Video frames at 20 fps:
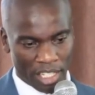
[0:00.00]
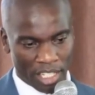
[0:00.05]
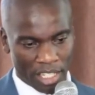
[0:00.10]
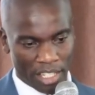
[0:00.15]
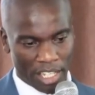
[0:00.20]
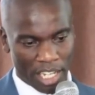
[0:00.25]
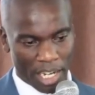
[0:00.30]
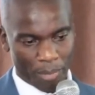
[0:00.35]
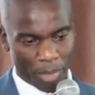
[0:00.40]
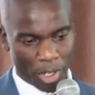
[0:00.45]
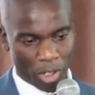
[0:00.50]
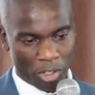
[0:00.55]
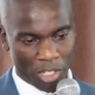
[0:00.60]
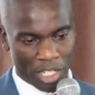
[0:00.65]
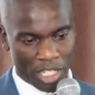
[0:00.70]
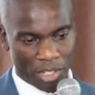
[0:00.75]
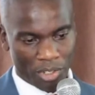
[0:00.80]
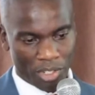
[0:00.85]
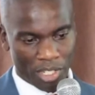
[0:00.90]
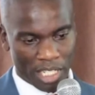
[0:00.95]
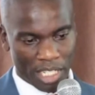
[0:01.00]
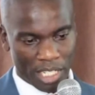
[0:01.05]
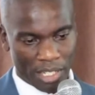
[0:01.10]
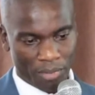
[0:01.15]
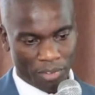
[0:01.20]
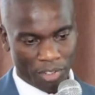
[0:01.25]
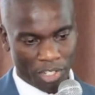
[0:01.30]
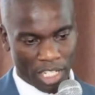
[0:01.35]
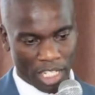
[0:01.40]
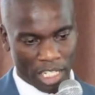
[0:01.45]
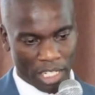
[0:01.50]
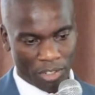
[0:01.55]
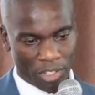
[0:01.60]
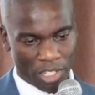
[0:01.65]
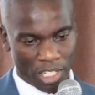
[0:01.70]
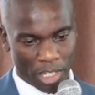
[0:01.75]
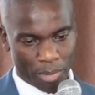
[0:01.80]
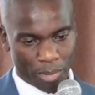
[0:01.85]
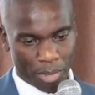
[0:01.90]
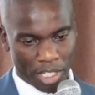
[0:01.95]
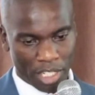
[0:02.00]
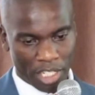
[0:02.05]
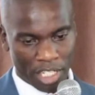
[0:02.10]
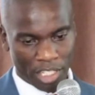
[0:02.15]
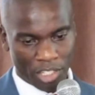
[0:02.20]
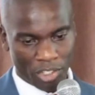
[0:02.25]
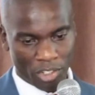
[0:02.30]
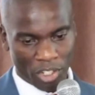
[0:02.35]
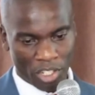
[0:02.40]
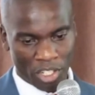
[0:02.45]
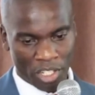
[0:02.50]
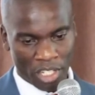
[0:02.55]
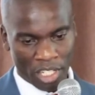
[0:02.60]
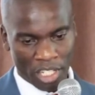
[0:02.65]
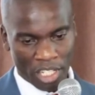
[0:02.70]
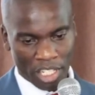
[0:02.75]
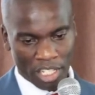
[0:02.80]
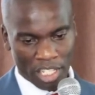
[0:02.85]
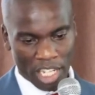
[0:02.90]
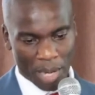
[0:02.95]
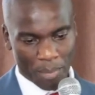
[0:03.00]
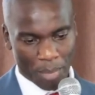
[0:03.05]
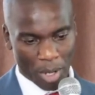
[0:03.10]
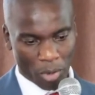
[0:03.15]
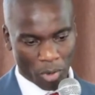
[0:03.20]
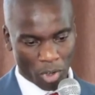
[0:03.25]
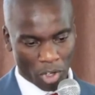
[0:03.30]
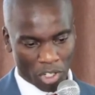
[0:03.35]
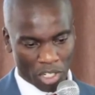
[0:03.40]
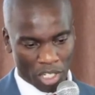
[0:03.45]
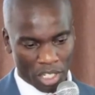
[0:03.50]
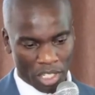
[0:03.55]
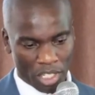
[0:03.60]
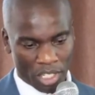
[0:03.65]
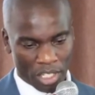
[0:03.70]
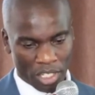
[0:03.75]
then per constituency for the county and presidential, then per ward,